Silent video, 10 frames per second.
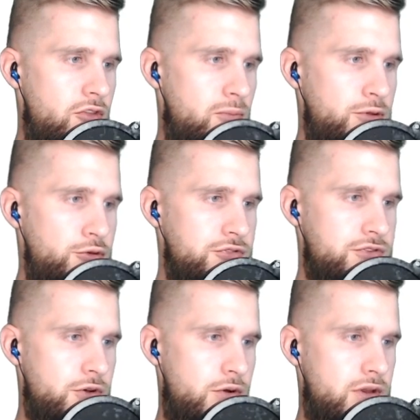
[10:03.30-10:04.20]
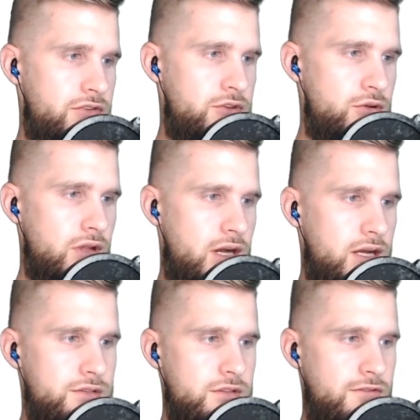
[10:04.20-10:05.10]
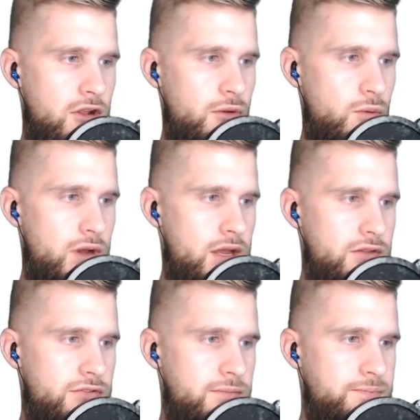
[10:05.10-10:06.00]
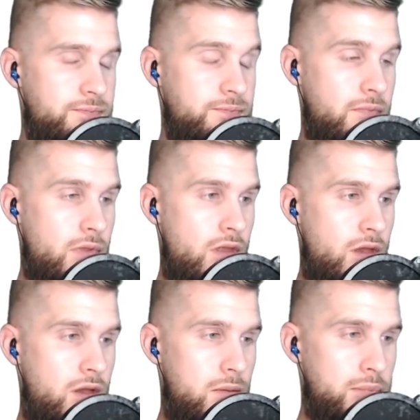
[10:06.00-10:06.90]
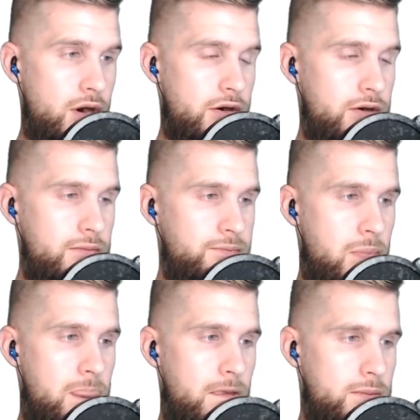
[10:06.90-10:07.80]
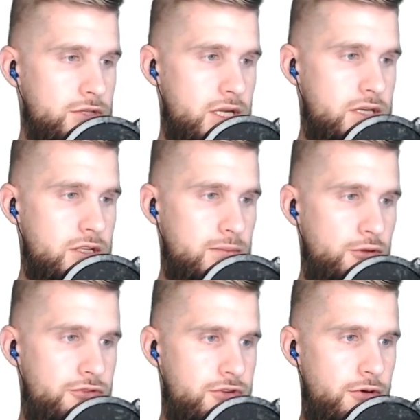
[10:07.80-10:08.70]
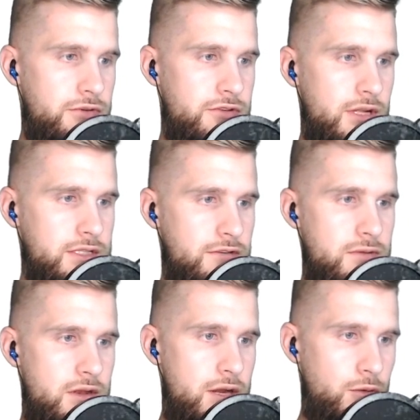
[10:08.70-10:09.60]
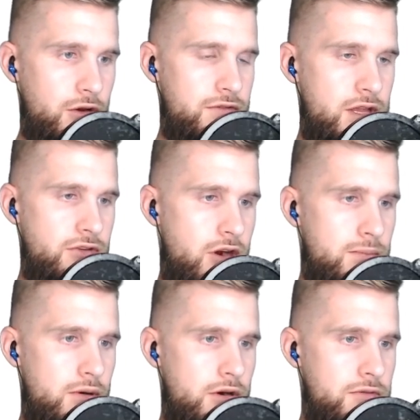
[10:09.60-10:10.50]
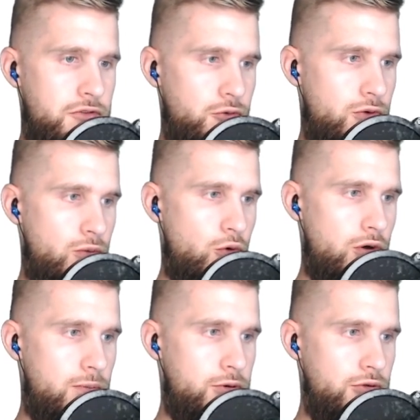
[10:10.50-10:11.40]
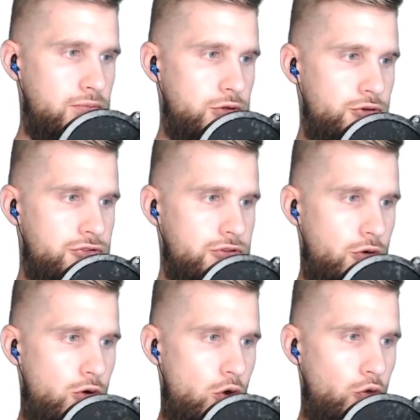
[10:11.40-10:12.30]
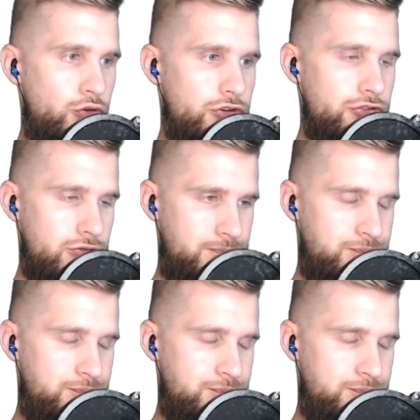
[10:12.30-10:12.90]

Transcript: the Plutus token is utilized in the following ways. Burn, A percentage of the Plutus tokens collected from the network fees are burned. This will reward Plutus holders,